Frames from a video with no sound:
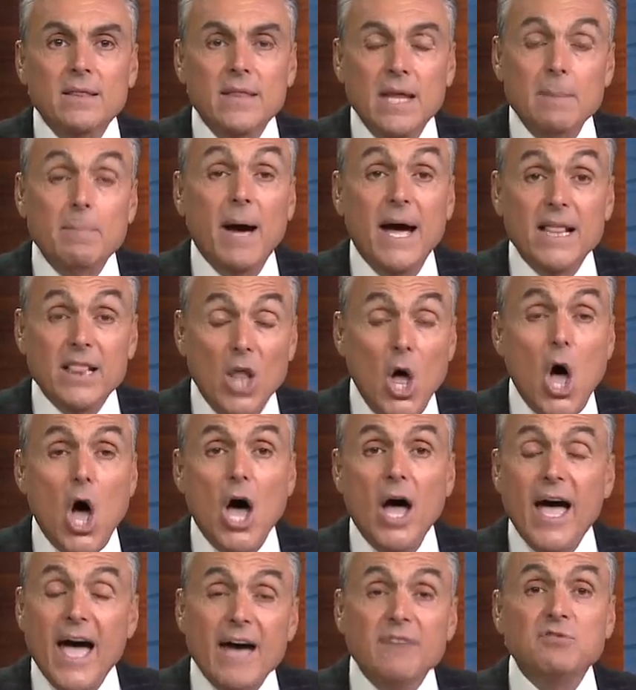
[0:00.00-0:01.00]
They, by
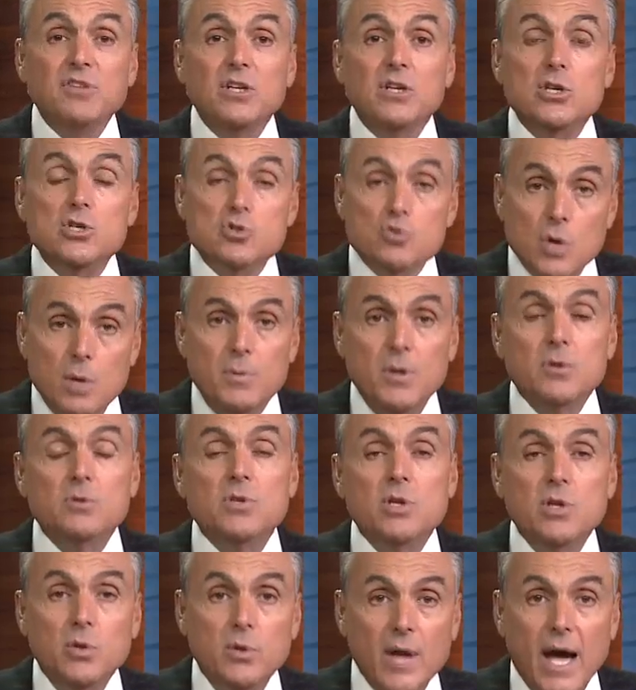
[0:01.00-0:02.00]
law, have to
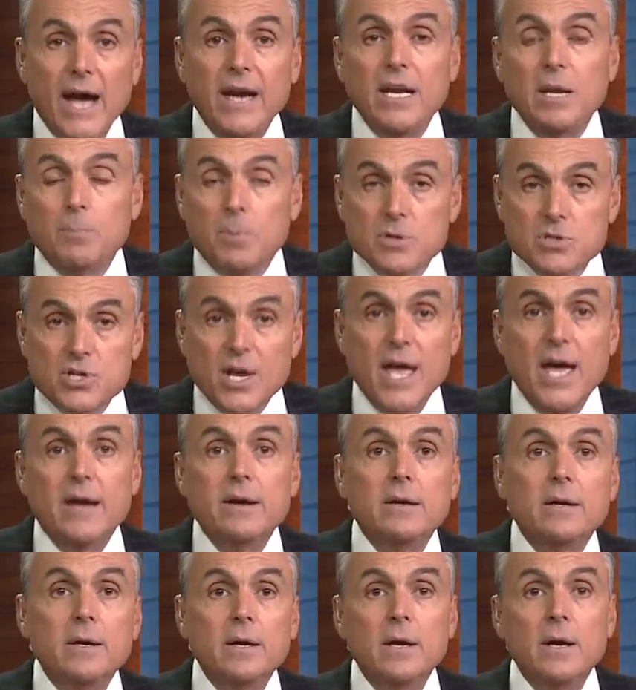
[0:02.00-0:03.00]
distribute to you
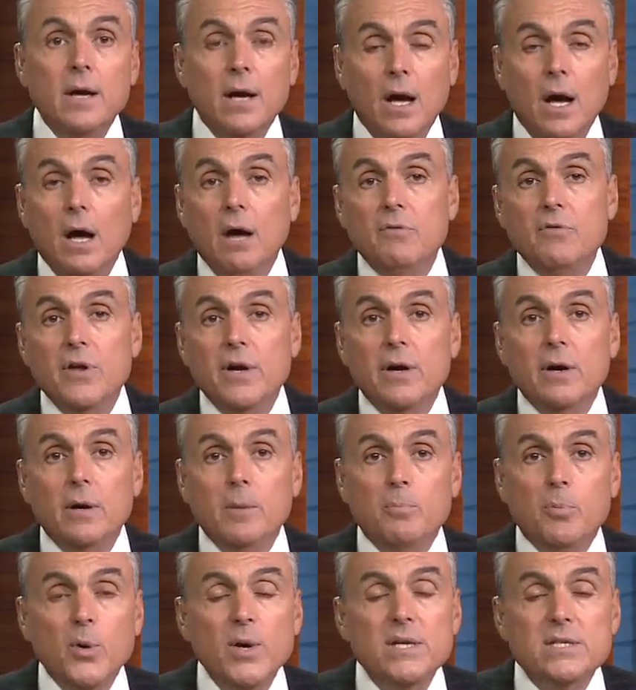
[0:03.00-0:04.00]
90% of
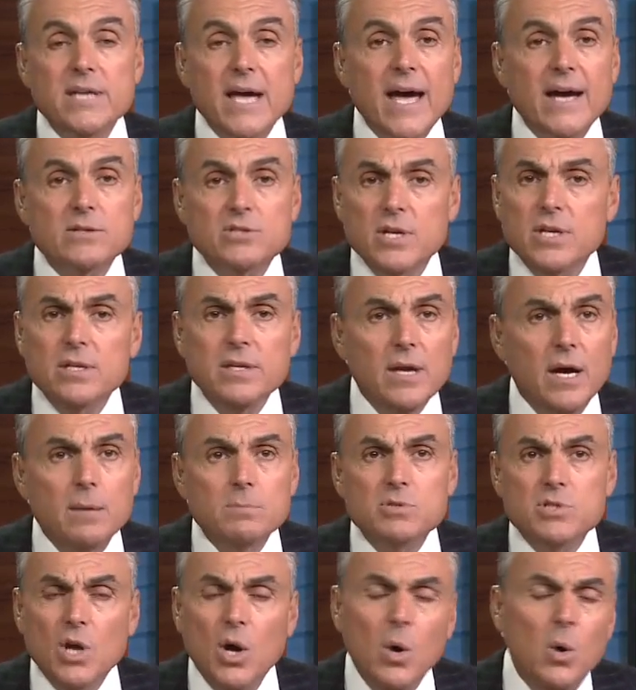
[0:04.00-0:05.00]
their pre-tax
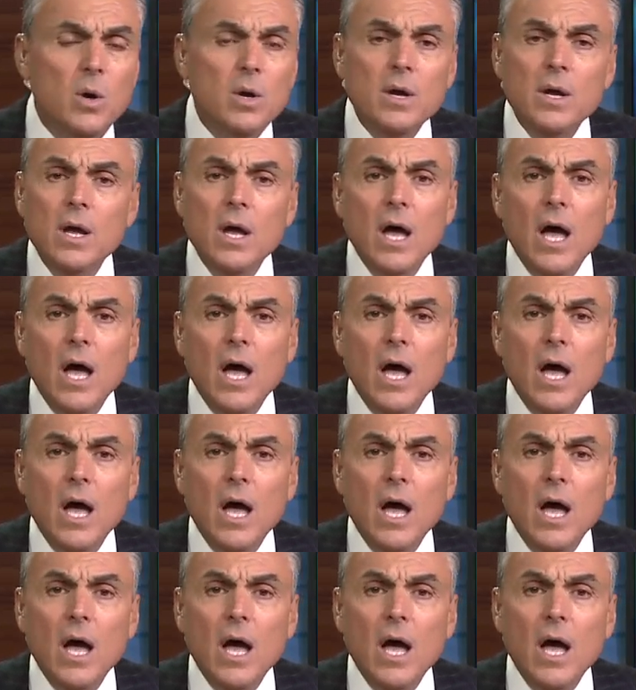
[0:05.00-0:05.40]
income. So,